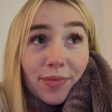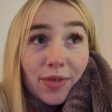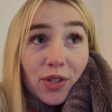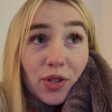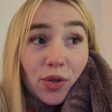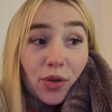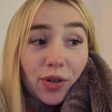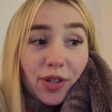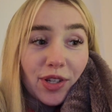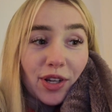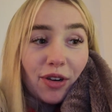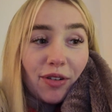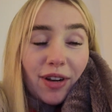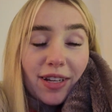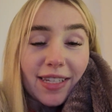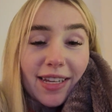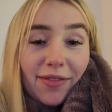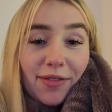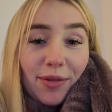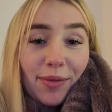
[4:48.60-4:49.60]
It's Toys R
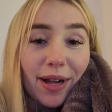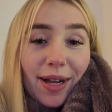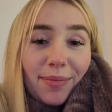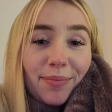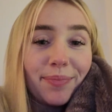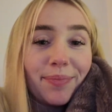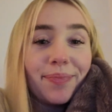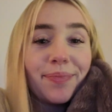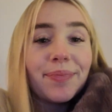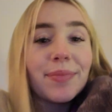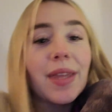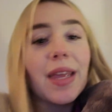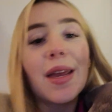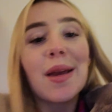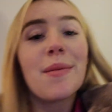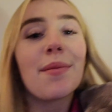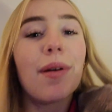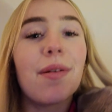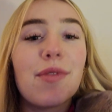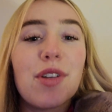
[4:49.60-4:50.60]
Us everywhere.
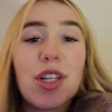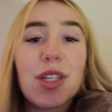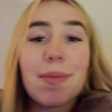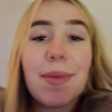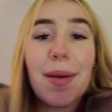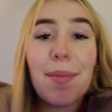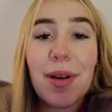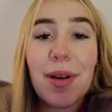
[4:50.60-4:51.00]
Just me and